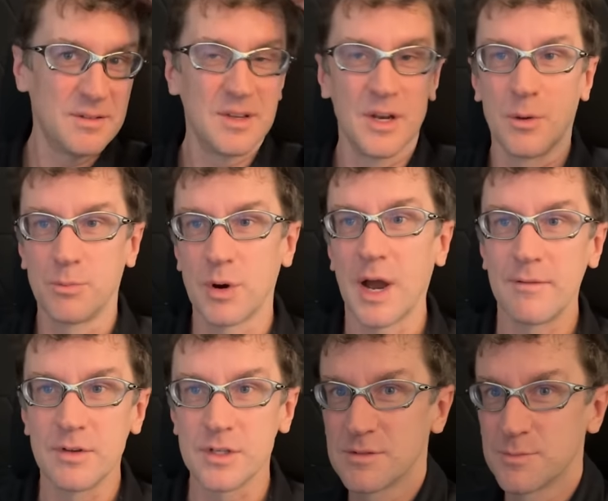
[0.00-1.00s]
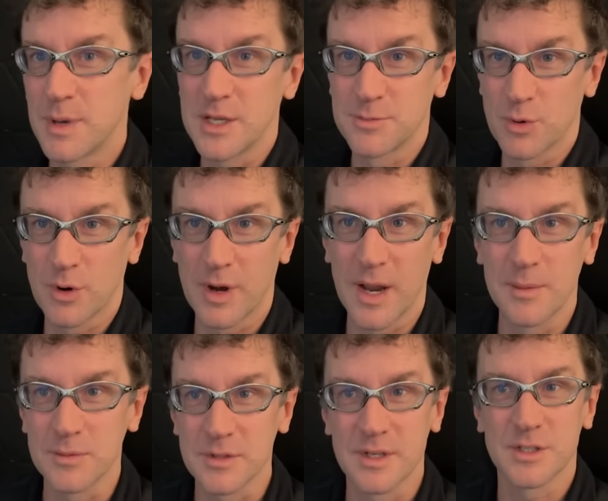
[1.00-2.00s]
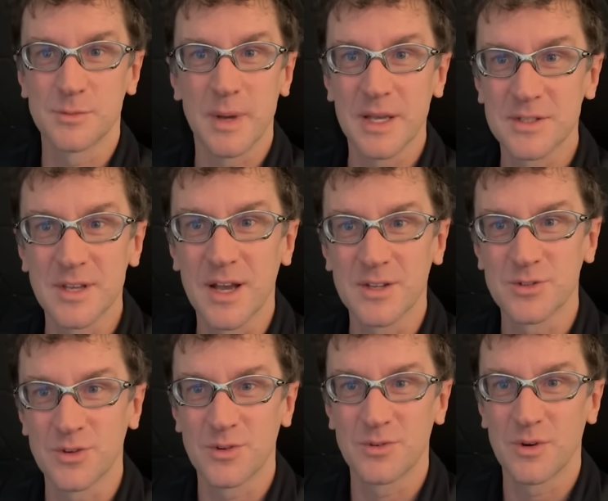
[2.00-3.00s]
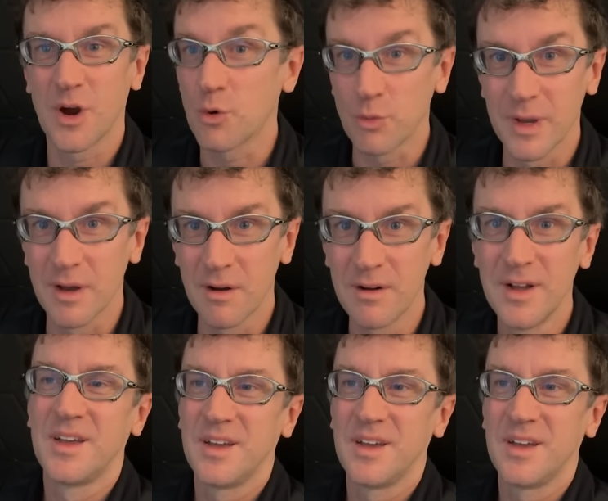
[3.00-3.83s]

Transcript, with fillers: you know, private space programs like SpaceX are, are real.